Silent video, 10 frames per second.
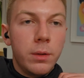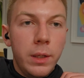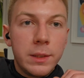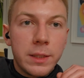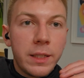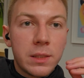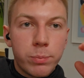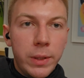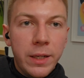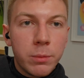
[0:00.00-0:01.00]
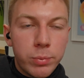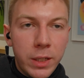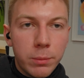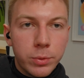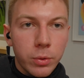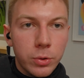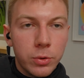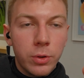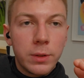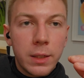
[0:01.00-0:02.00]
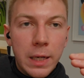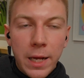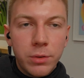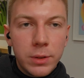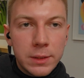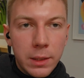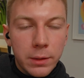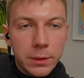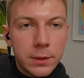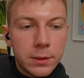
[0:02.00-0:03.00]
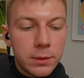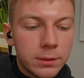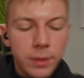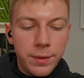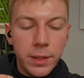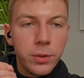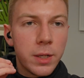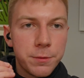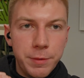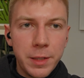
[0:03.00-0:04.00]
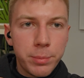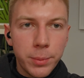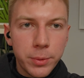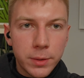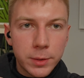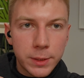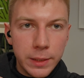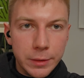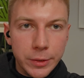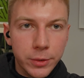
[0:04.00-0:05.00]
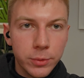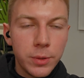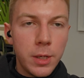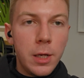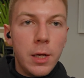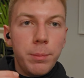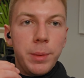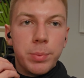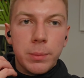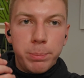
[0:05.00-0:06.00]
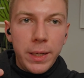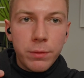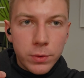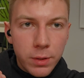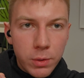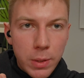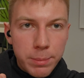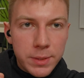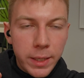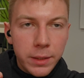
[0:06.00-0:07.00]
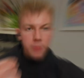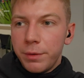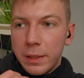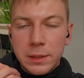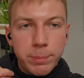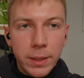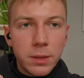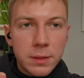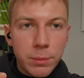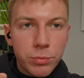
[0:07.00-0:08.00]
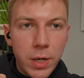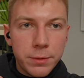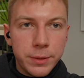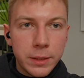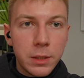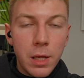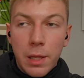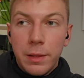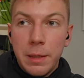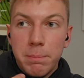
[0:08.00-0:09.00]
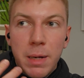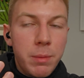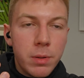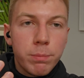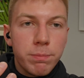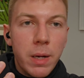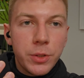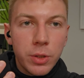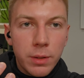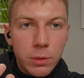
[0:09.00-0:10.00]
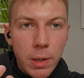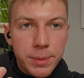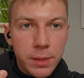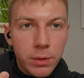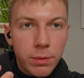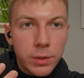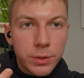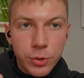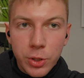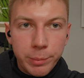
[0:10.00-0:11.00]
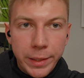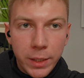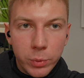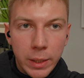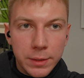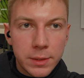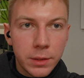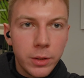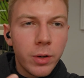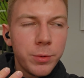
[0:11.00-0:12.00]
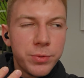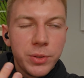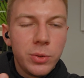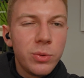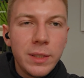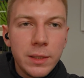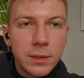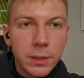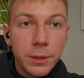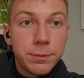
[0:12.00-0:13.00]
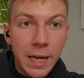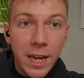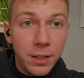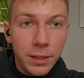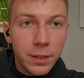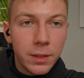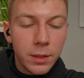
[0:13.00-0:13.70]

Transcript: it's like a spray and pray approach. You don't get any results. And then you get very popular scenario. People paid for the website, they expected some traffic, they maybe mentioned their website on their social media once, got a few leads, if any,